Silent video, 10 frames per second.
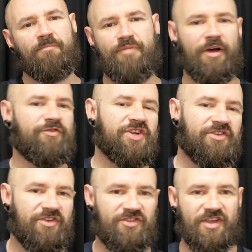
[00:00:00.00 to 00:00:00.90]
both
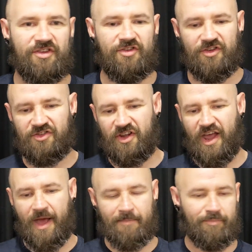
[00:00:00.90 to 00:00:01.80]
genders can use it
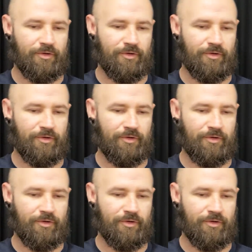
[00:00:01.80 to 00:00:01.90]
and